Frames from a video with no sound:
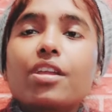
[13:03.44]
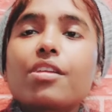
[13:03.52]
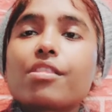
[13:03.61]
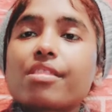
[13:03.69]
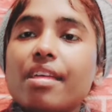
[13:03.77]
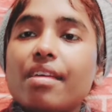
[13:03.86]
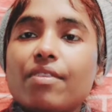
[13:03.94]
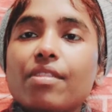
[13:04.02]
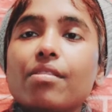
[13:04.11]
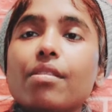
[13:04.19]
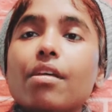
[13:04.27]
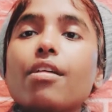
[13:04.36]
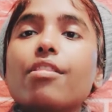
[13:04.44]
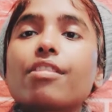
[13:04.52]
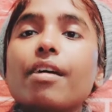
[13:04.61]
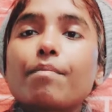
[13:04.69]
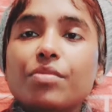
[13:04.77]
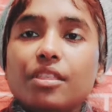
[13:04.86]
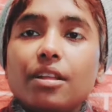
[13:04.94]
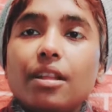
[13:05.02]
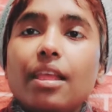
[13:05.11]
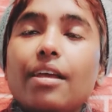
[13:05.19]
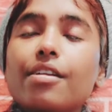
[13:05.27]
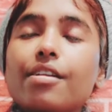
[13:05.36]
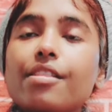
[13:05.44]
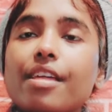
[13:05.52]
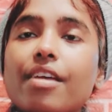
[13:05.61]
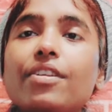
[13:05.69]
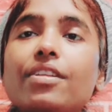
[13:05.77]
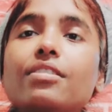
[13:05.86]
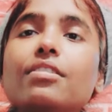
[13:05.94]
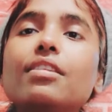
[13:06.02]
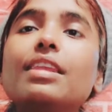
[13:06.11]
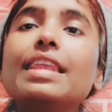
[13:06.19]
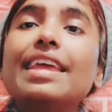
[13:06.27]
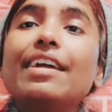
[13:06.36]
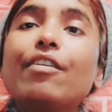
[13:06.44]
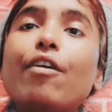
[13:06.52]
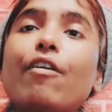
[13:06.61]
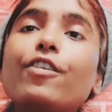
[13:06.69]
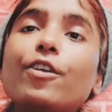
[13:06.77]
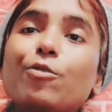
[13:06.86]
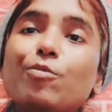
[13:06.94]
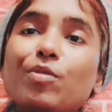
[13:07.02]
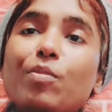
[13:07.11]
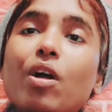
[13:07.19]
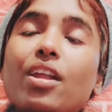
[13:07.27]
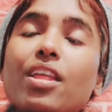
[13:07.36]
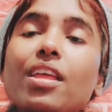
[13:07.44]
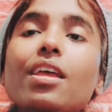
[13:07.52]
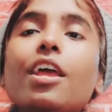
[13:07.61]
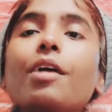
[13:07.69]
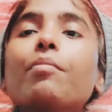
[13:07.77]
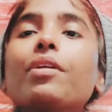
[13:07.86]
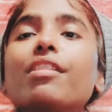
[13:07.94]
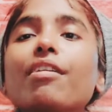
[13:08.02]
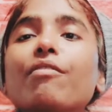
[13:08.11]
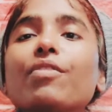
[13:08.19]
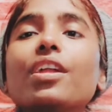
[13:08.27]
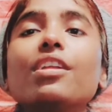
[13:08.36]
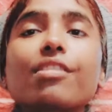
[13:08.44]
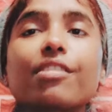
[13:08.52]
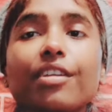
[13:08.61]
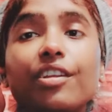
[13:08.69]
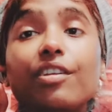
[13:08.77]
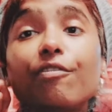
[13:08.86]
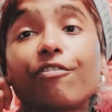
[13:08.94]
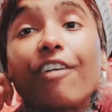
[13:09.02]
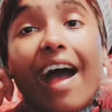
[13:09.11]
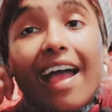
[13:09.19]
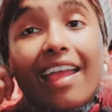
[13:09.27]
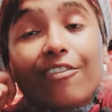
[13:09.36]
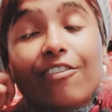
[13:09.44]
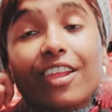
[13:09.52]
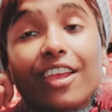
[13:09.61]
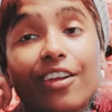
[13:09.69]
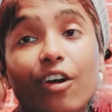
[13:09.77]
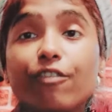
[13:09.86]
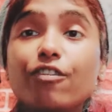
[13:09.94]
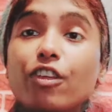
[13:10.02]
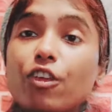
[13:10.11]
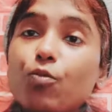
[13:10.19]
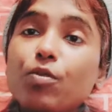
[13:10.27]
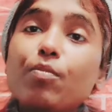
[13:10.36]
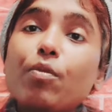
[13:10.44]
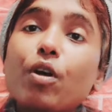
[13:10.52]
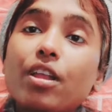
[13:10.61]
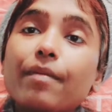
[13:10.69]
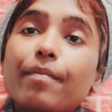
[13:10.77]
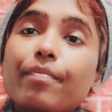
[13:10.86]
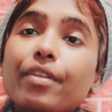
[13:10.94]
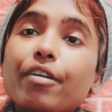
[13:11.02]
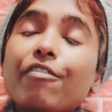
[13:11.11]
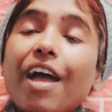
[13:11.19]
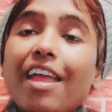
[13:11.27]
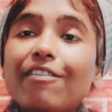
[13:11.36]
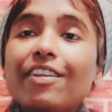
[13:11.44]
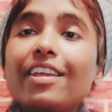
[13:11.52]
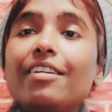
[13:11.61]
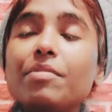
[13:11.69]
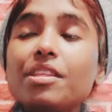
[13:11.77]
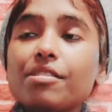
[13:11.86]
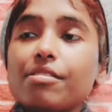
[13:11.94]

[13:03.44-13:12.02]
7, sapta layer, 7 layer of the human body, but somewhere it's written 5 layer of the human body. 5 layer means